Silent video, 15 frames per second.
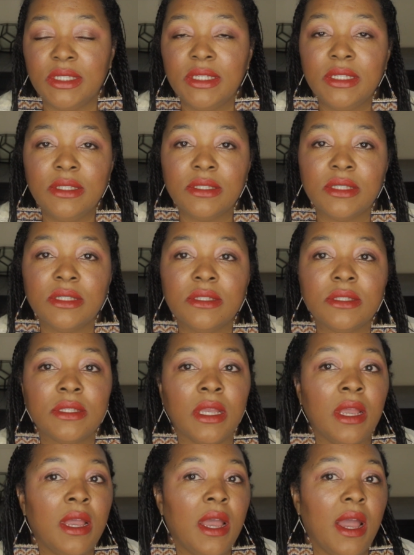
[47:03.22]
seasons.
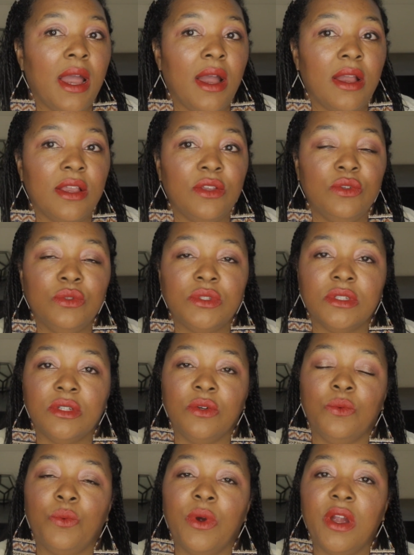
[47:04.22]
I
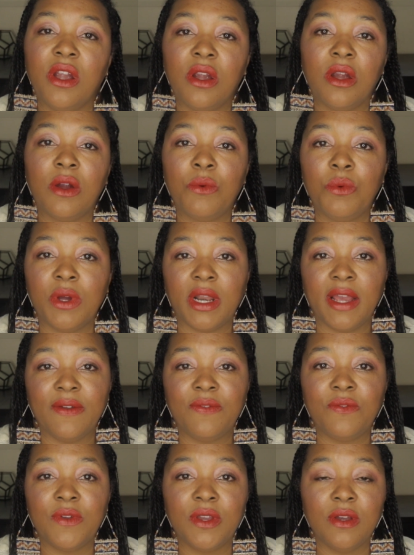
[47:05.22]
usually wear what I
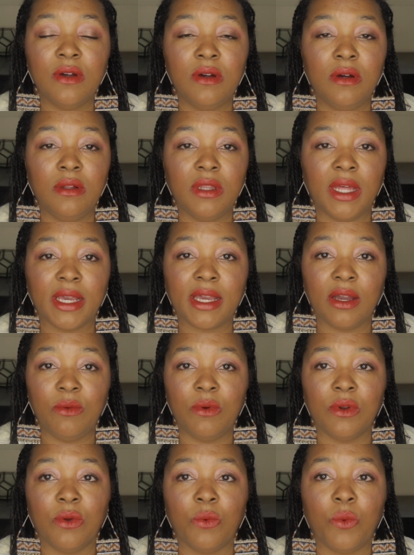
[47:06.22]
feel like I
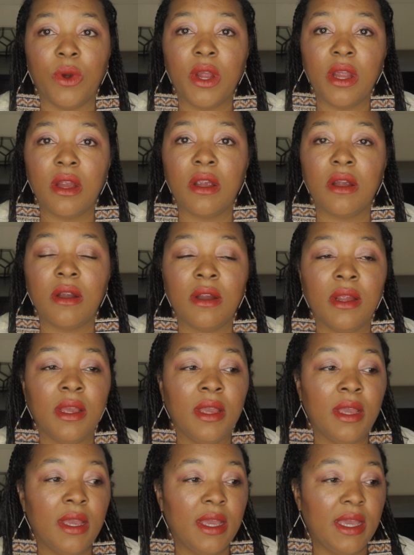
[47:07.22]
want to wear.
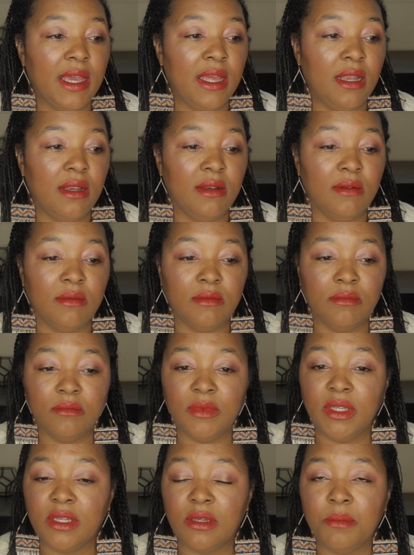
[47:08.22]
And
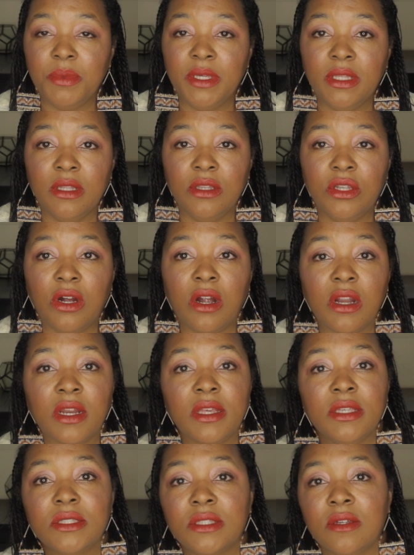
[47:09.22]
it could be the
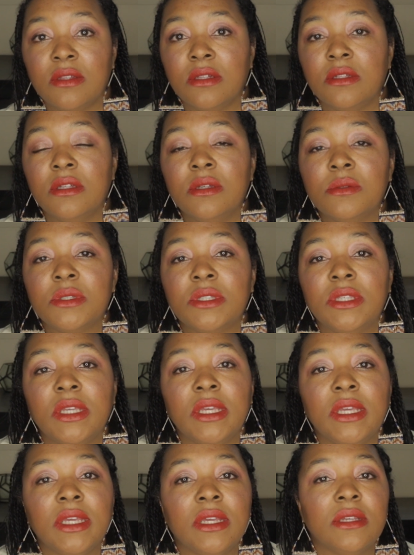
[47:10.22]
darkest of the
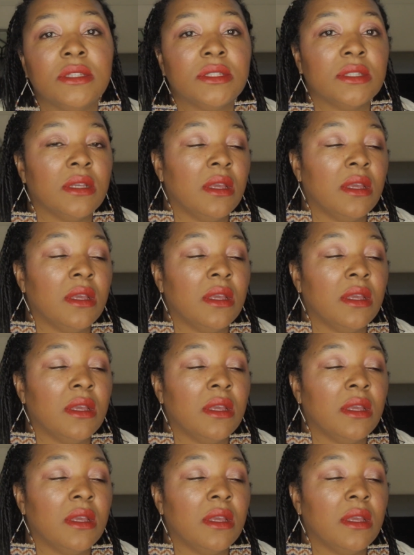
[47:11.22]
lipsticks.